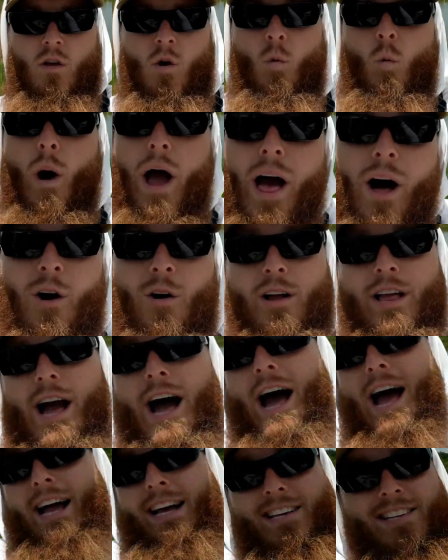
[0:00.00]
Well
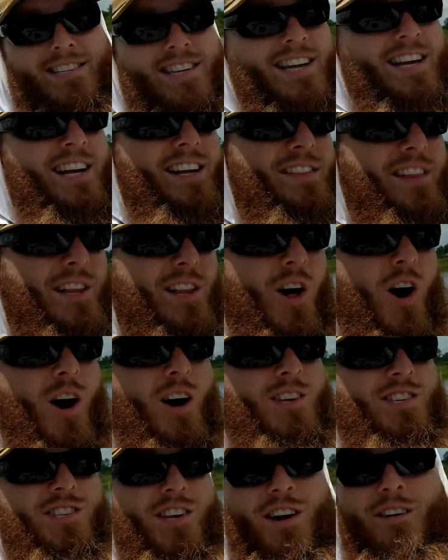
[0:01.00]
guys, the
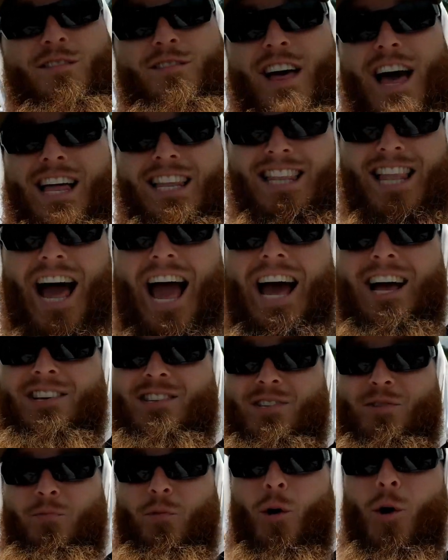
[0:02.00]
loss of that
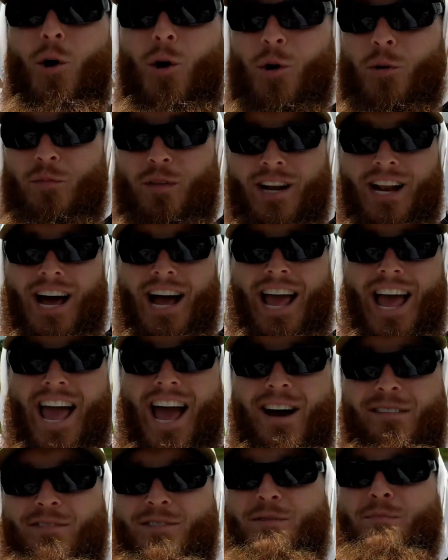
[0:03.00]
last worm that I
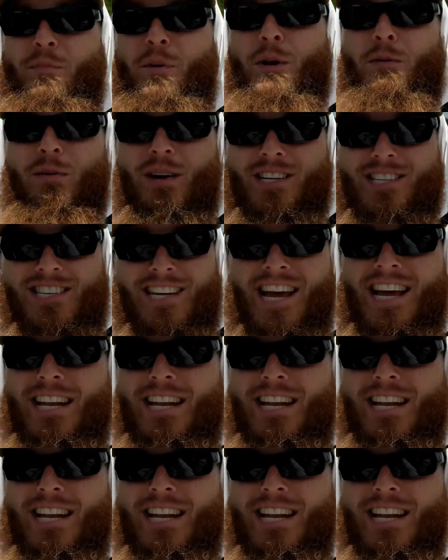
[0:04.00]
have is pretty much the